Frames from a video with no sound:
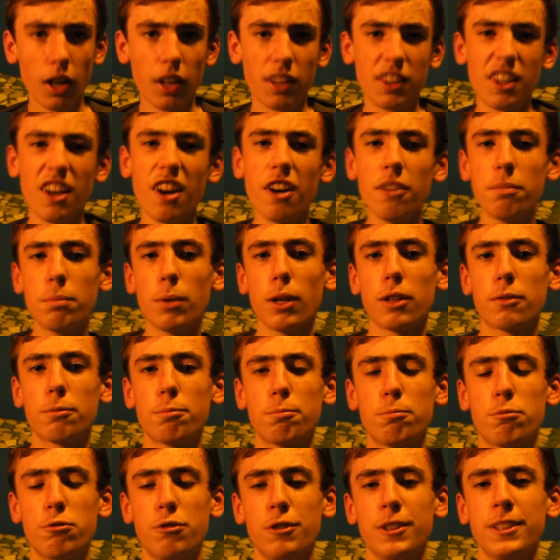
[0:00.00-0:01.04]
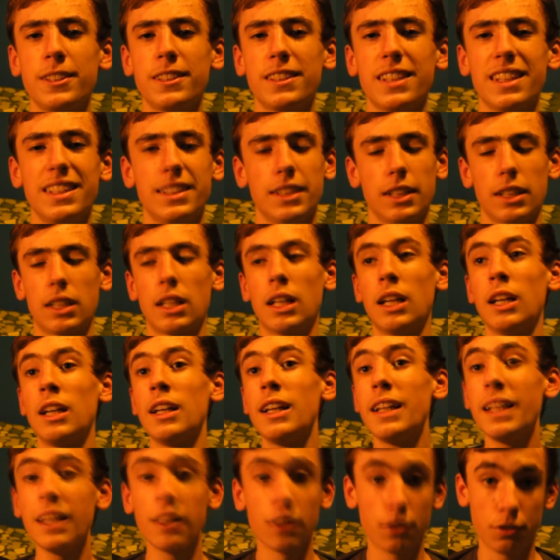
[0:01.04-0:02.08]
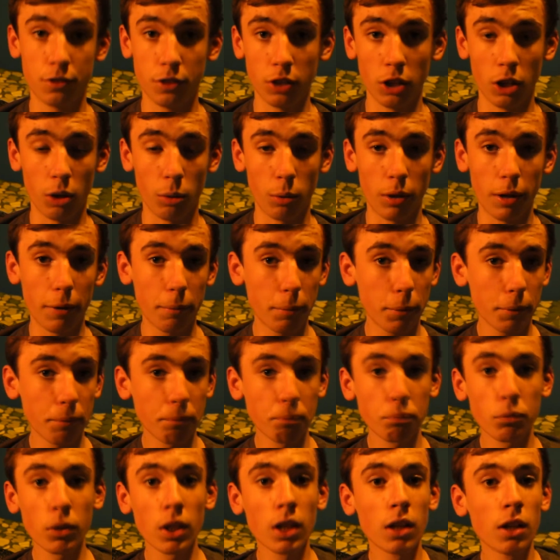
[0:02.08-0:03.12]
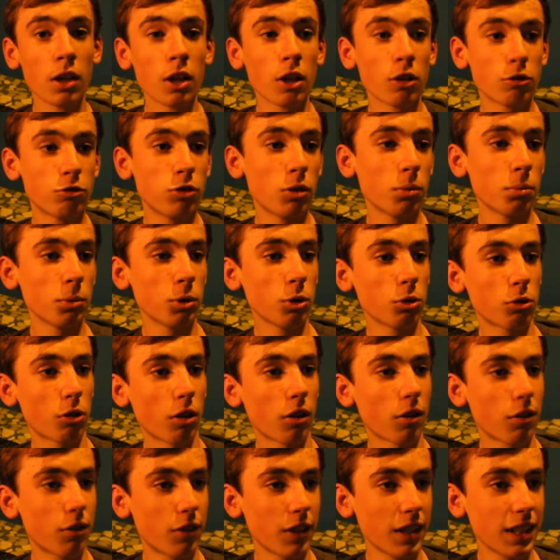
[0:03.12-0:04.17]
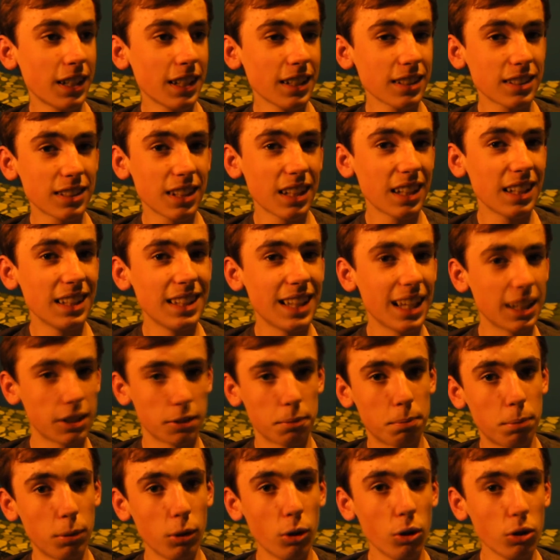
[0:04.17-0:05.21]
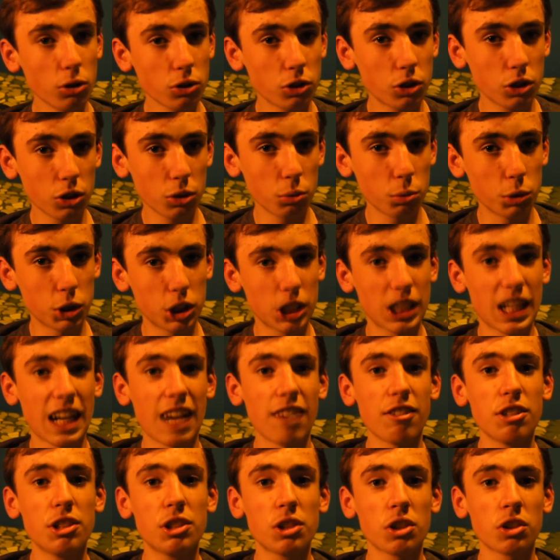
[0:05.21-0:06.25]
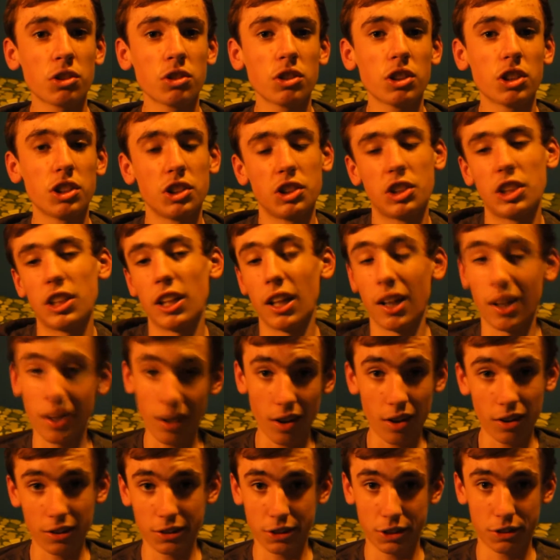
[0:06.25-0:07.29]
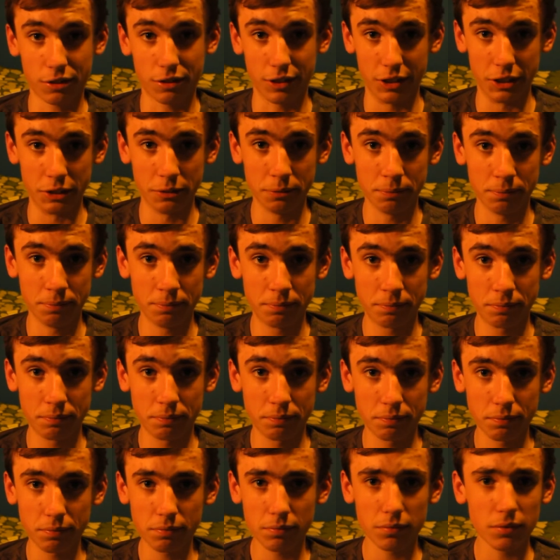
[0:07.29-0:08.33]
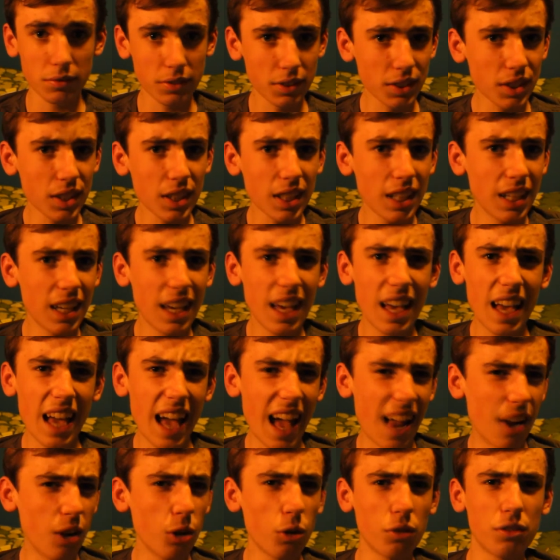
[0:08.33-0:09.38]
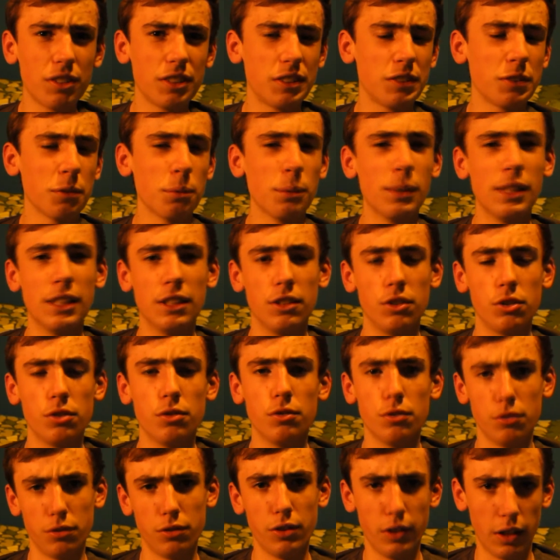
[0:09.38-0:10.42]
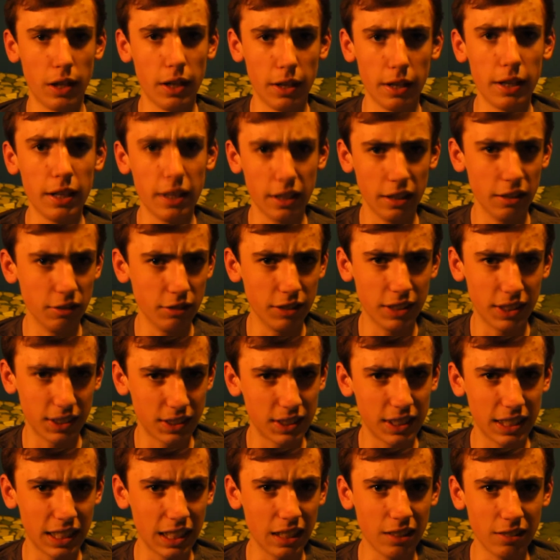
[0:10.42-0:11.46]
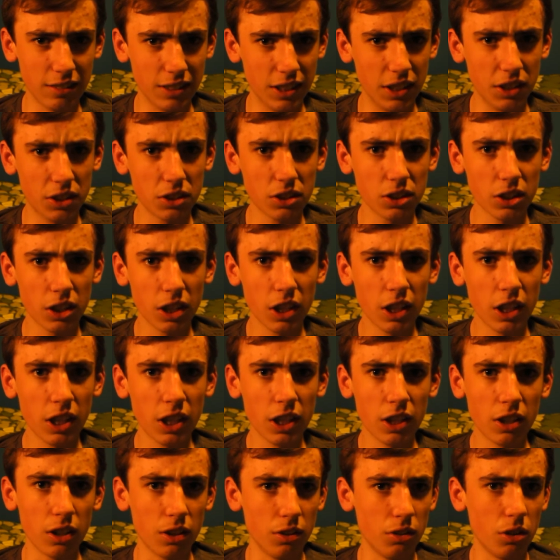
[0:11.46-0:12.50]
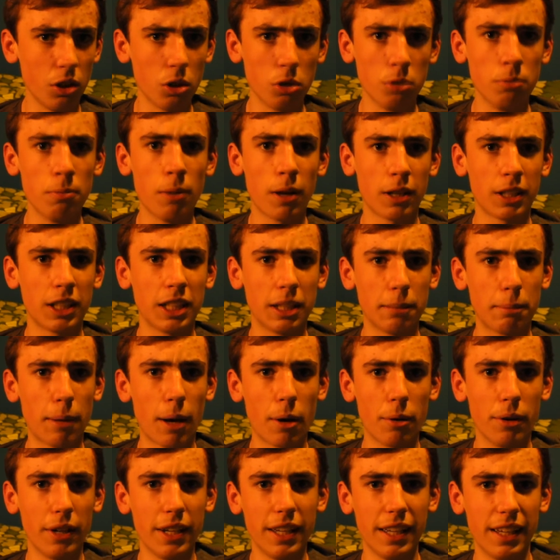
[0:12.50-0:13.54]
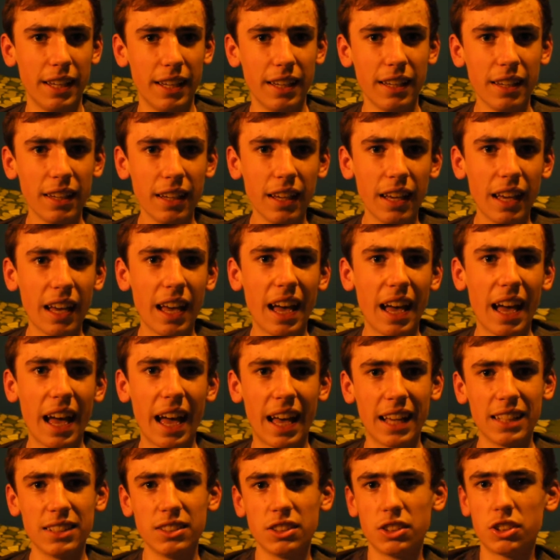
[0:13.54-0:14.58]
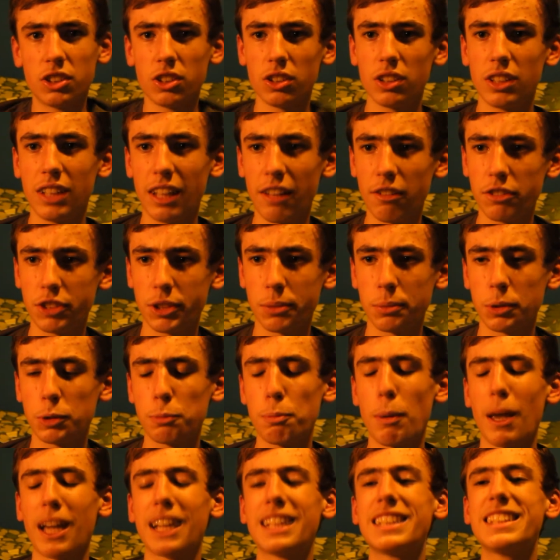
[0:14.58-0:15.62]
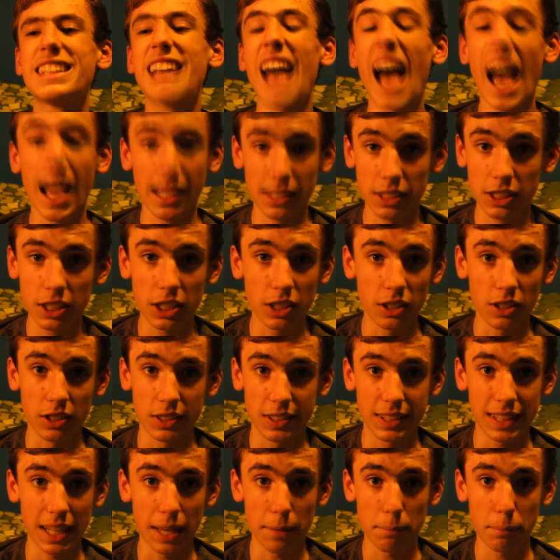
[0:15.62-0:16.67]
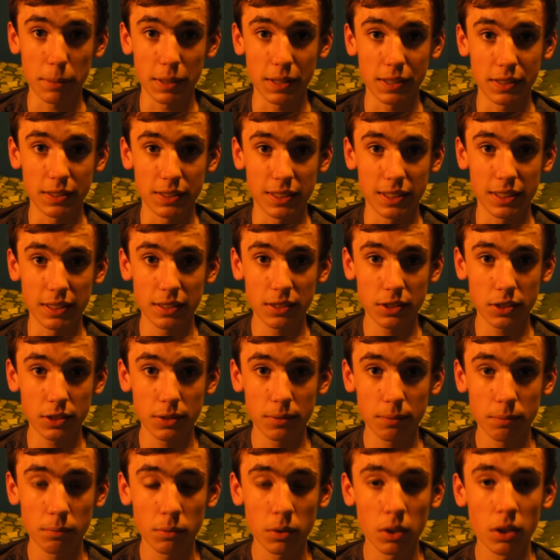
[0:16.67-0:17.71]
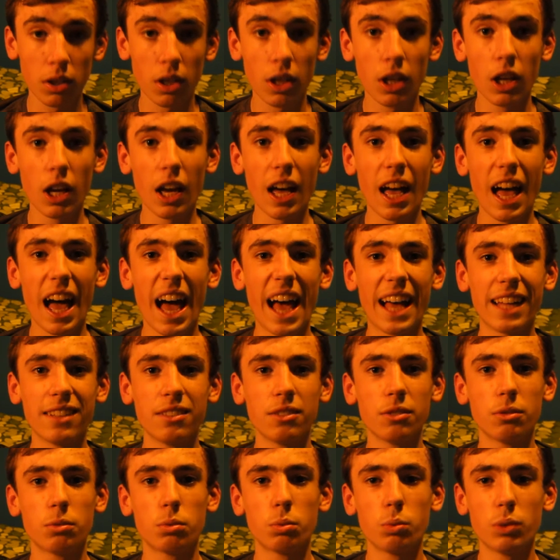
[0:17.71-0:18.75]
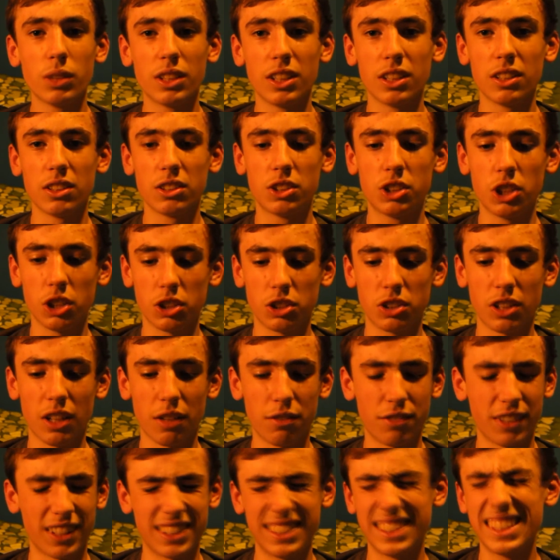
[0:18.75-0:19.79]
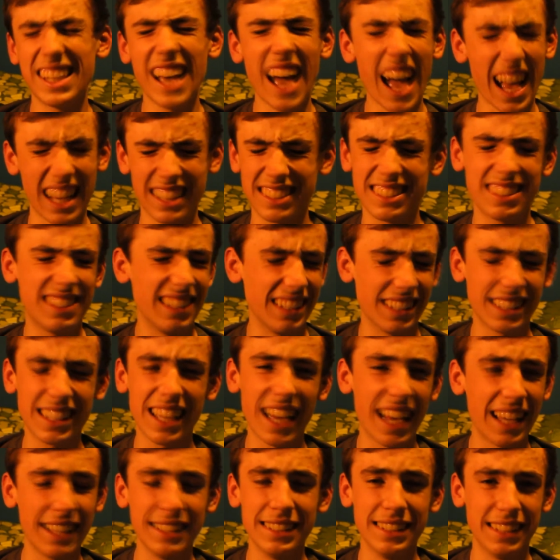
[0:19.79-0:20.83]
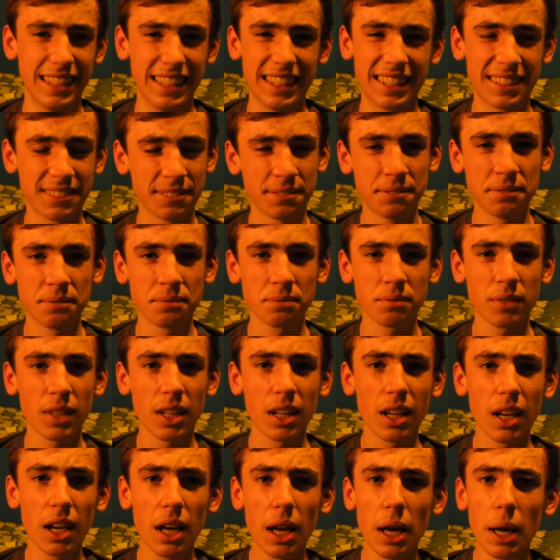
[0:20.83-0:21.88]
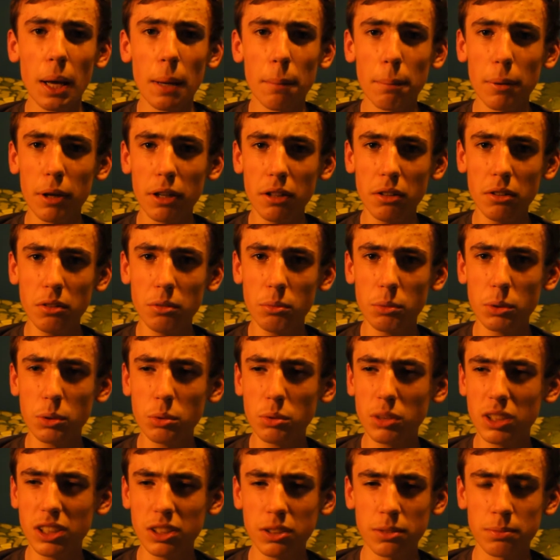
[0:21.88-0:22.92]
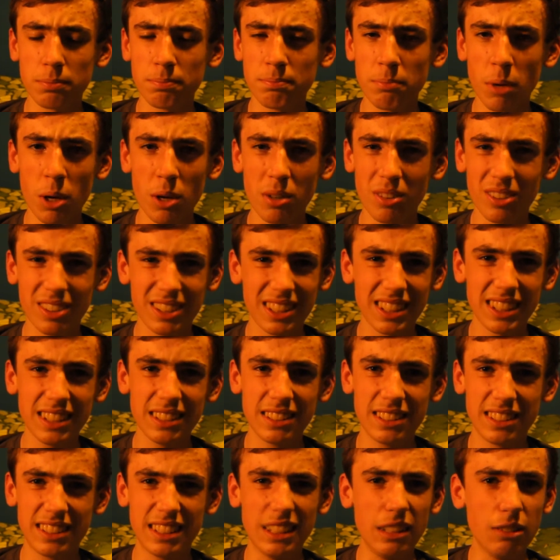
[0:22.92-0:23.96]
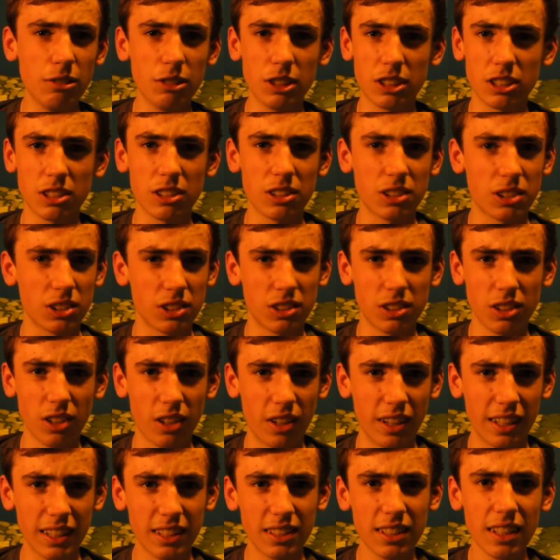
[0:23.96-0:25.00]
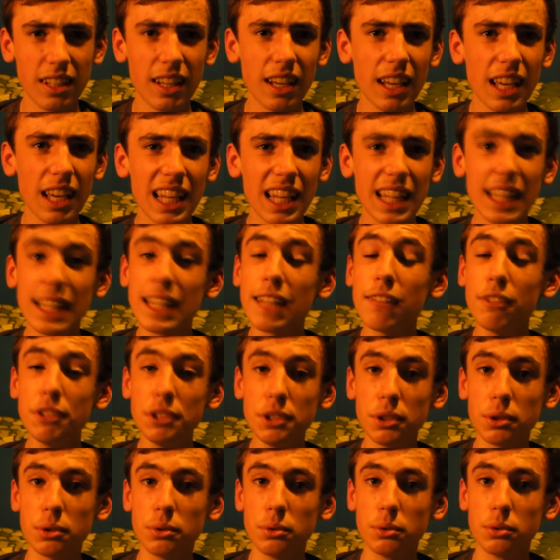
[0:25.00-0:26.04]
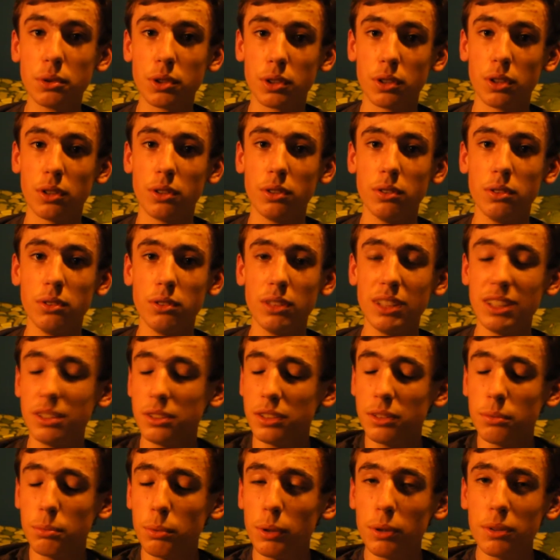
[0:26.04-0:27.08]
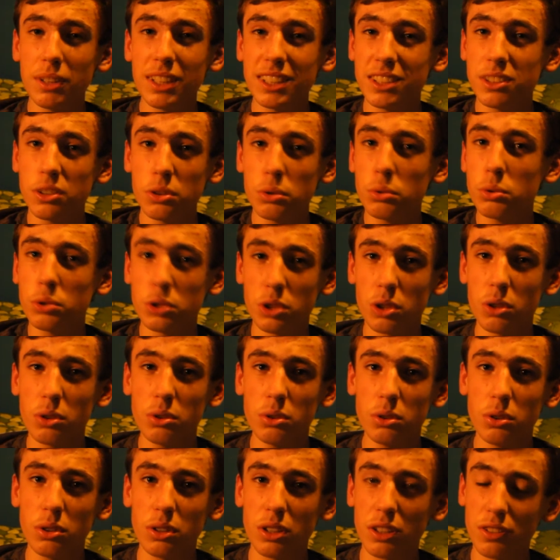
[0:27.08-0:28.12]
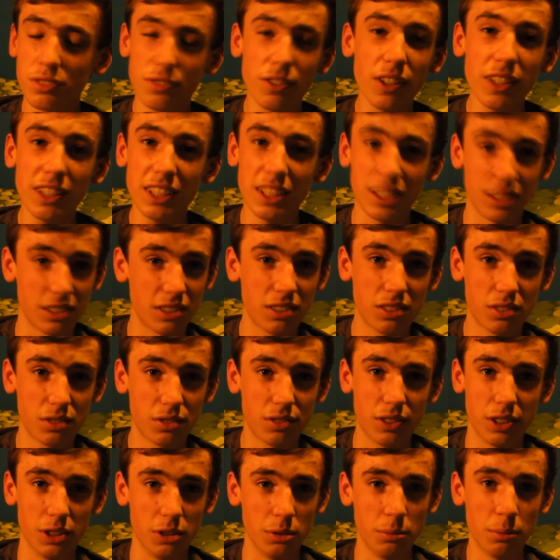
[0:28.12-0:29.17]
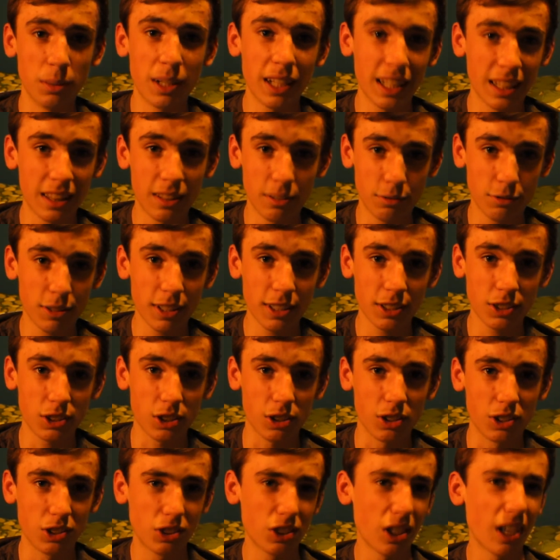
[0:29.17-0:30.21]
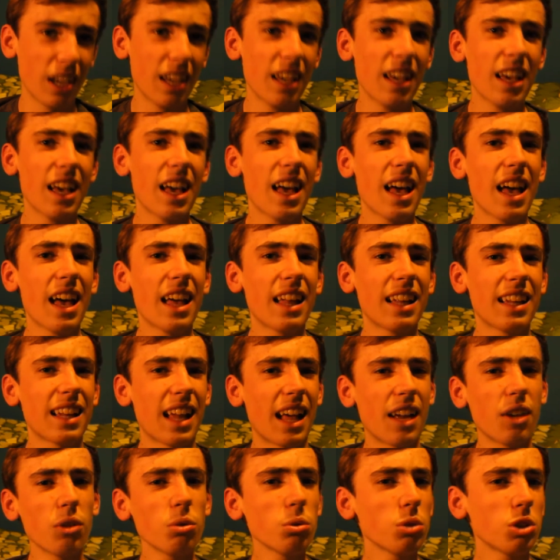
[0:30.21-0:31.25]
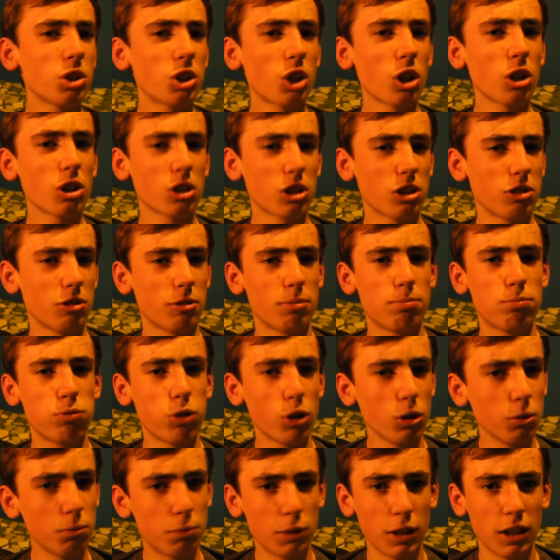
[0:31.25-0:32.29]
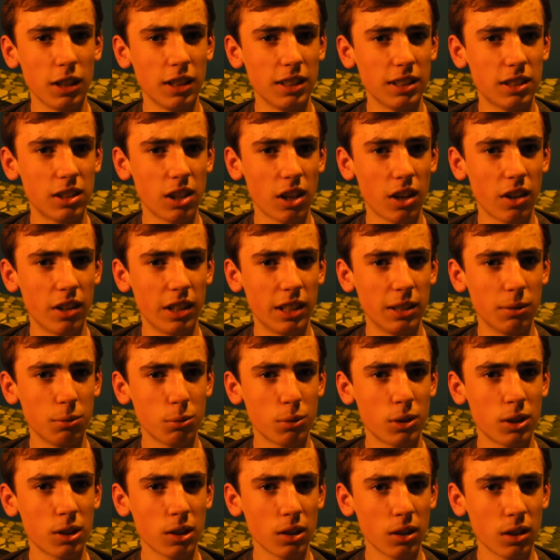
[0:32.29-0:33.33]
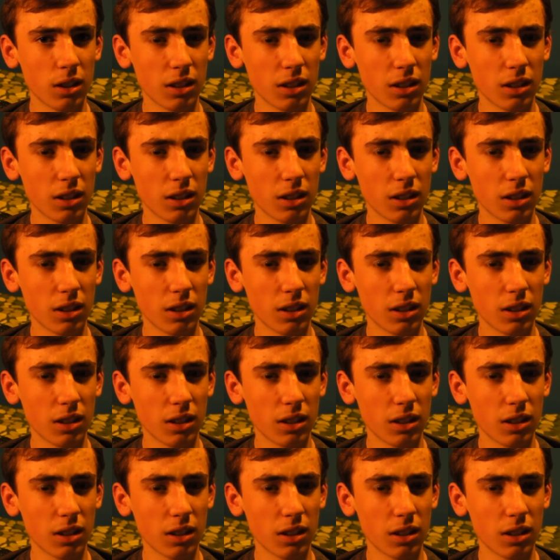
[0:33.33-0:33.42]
The Half-Blood Prince is a clear follow-up. From the Order of the Phoenix, he has a plot which carries on into the last film. And a lot of this film is very serious. No mucking about here. And there were some spectacular set pieces. And with just a fantastic ending. But with all this murky seriousness aside, there is also this is also the funniest film in the franchise, and all the jokes are appropriately timed.